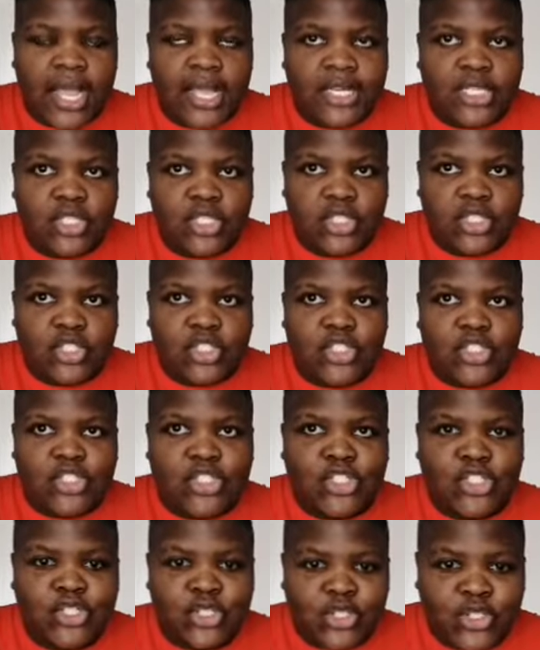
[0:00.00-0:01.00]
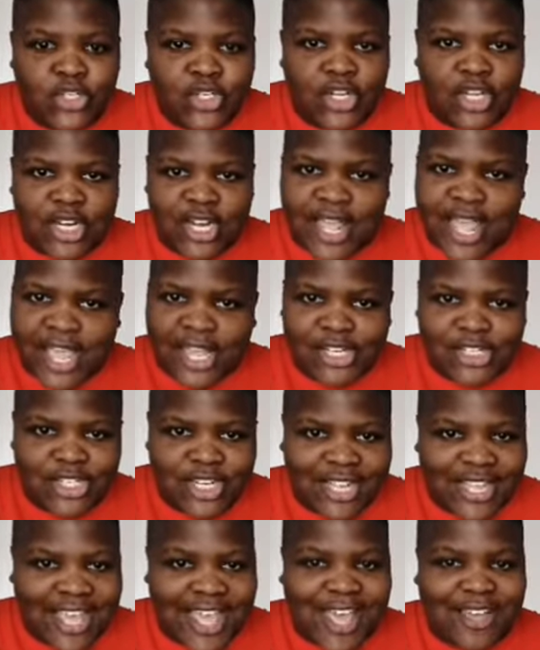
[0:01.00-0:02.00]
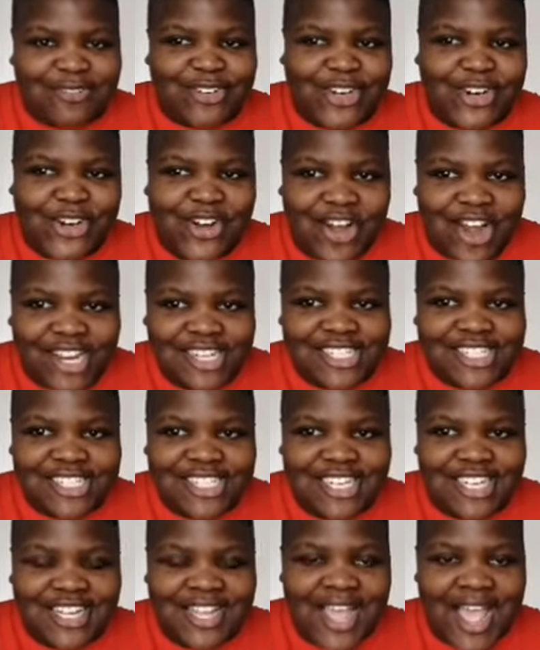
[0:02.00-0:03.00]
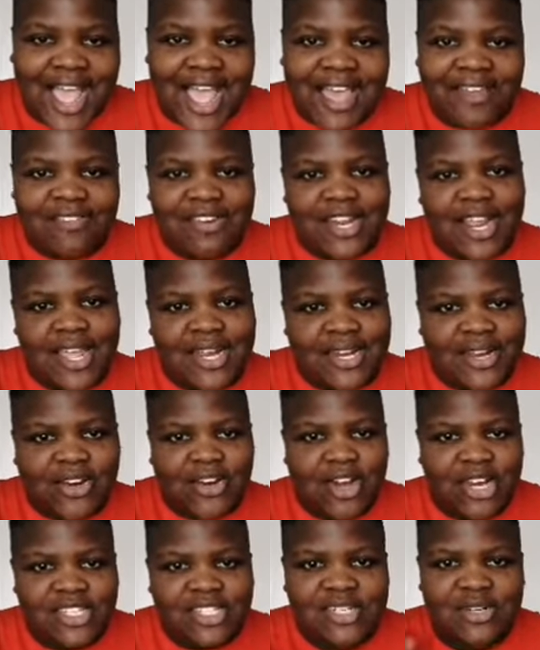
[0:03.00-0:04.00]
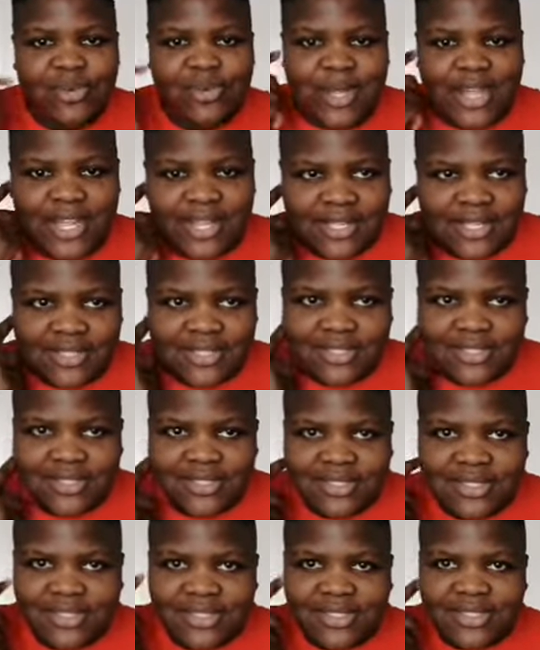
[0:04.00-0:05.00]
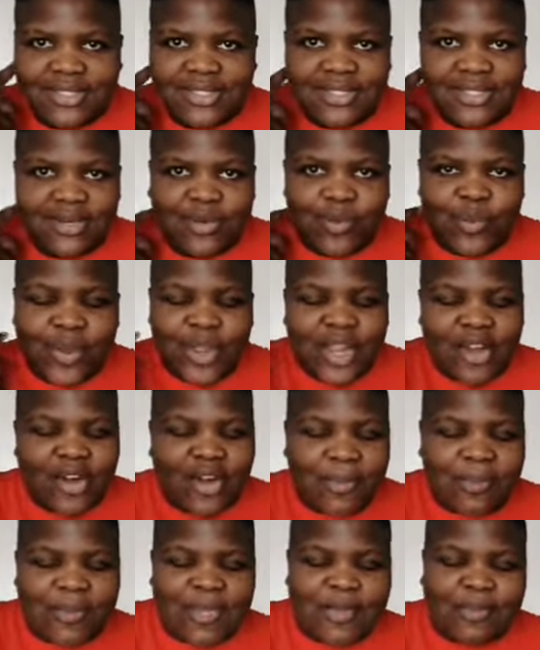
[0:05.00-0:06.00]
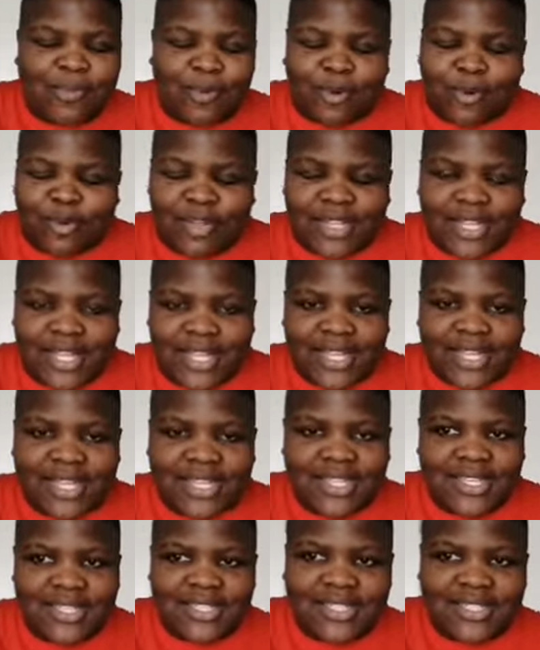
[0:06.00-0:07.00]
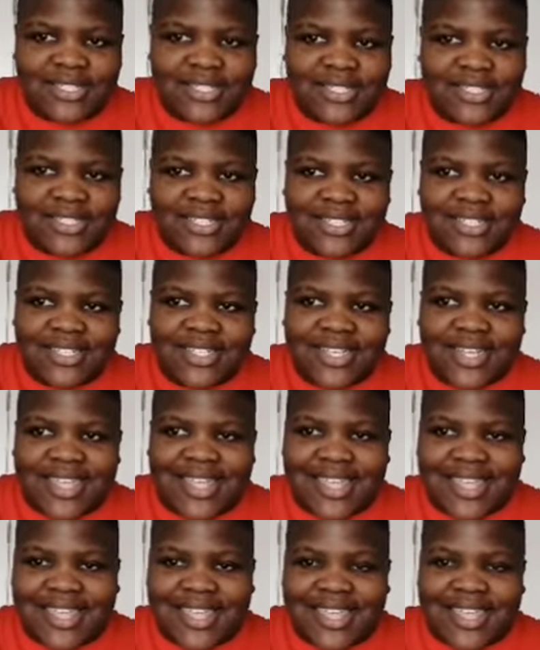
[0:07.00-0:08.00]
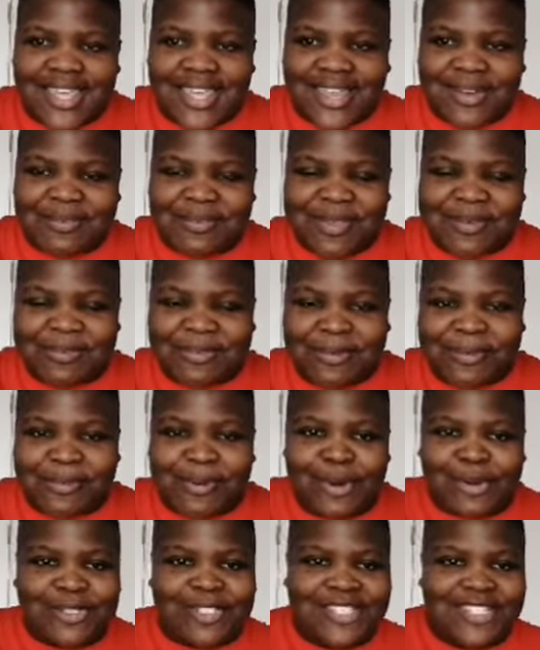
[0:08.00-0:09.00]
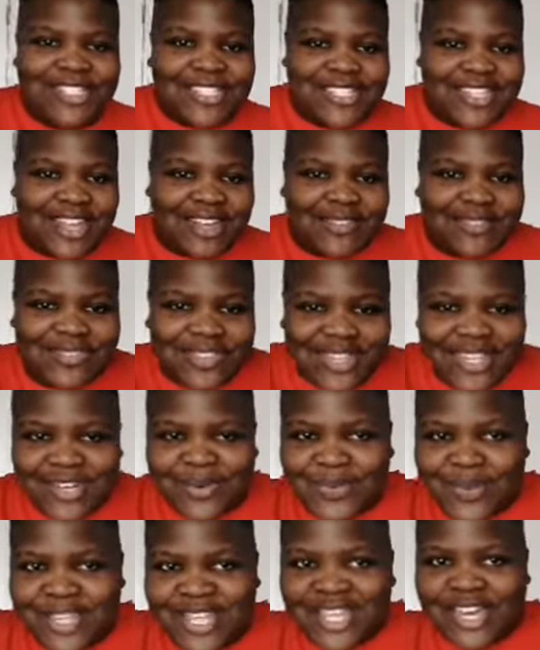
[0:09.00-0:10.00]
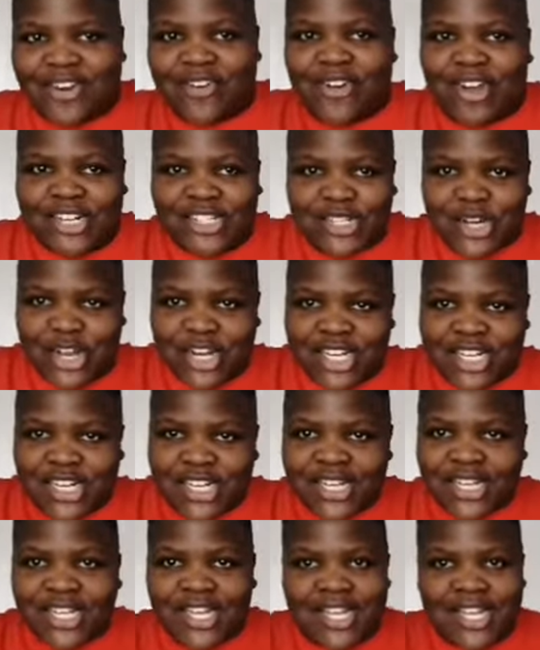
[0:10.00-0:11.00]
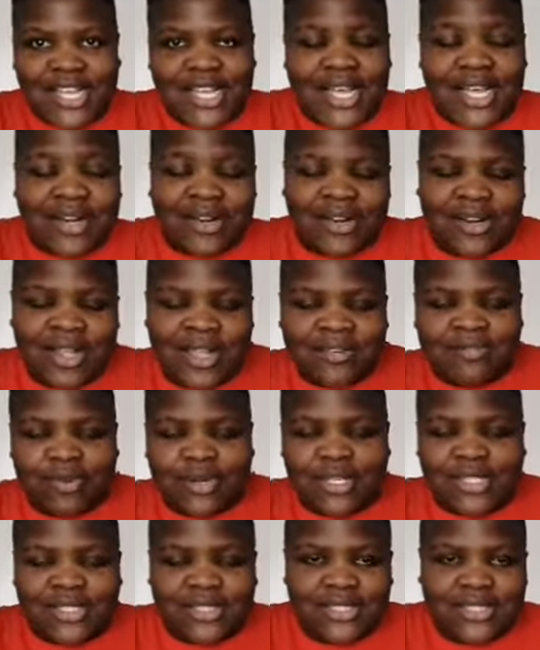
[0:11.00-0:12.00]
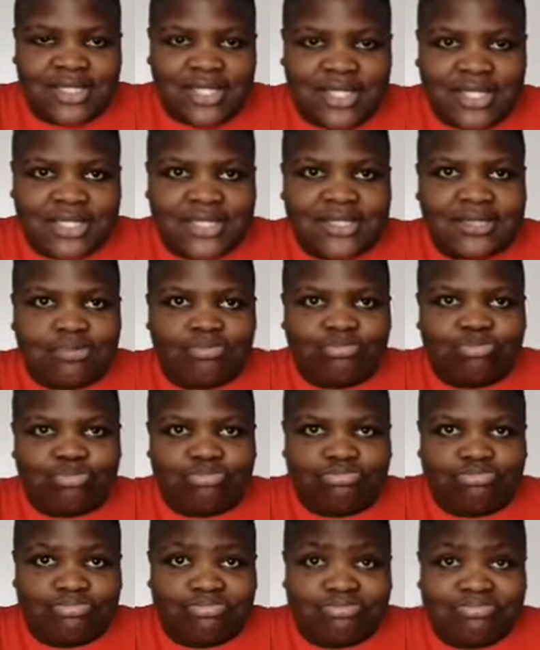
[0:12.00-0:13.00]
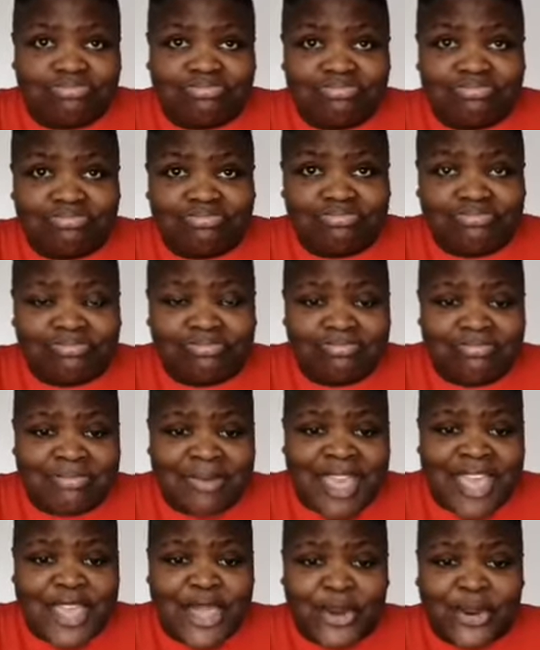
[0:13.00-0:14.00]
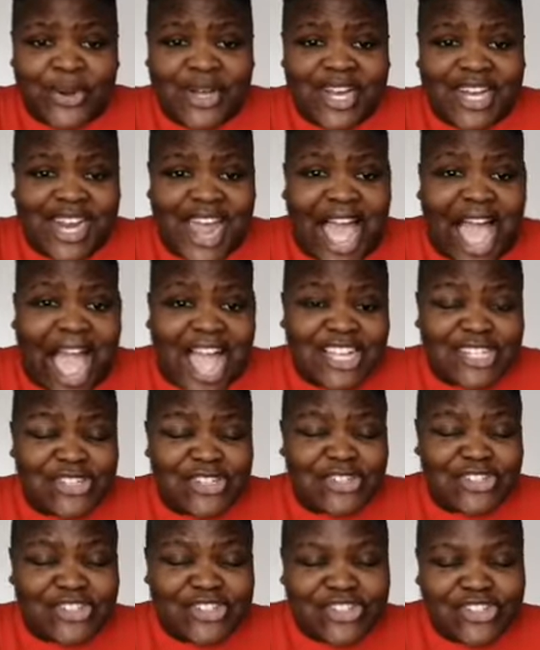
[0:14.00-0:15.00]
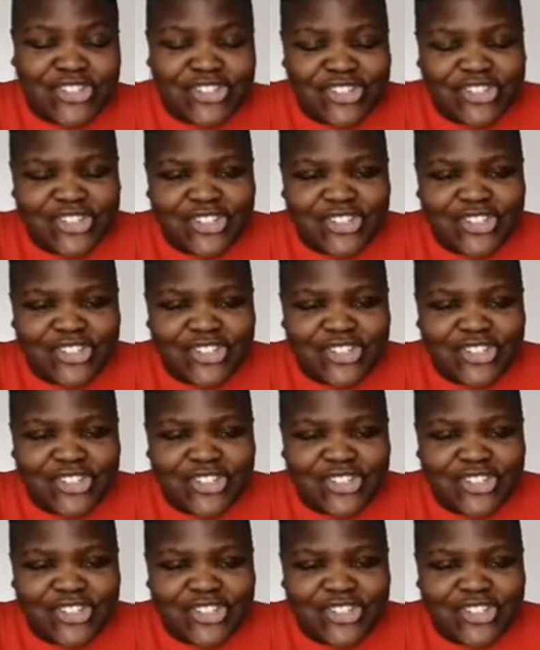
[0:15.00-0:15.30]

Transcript: I do not actually have a crush. I haven't had a crush in a while. Where are people? Like, can people post stuff that we can crush on? I don't have one. Like, may your crush.